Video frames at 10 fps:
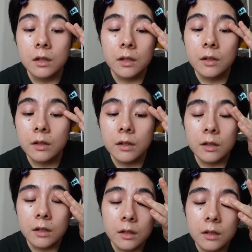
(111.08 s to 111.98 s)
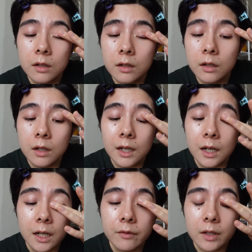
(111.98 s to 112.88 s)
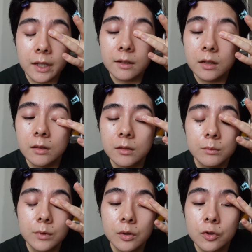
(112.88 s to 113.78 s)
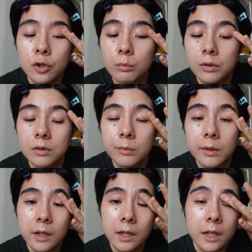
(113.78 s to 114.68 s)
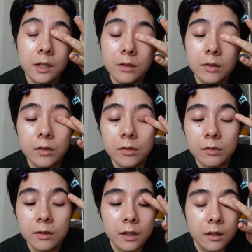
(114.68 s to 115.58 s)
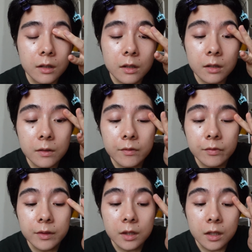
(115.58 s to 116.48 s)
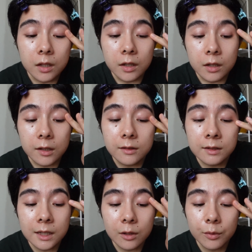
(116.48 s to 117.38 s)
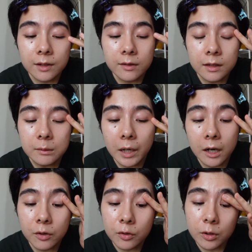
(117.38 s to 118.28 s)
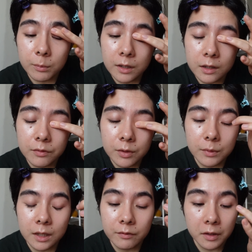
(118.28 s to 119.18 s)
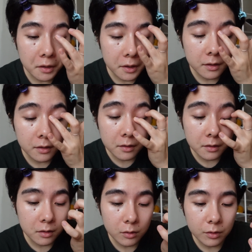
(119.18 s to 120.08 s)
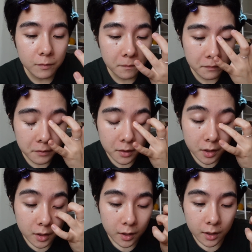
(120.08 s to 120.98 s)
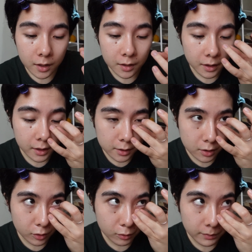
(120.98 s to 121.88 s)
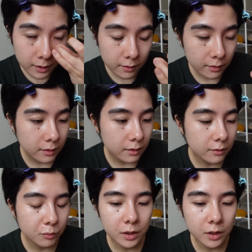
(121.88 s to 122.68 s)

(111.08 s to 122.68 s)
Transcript: And then I feel like some YouTubers really like to use concealer and then powder, but for me I feel like this is an eyeshadow base is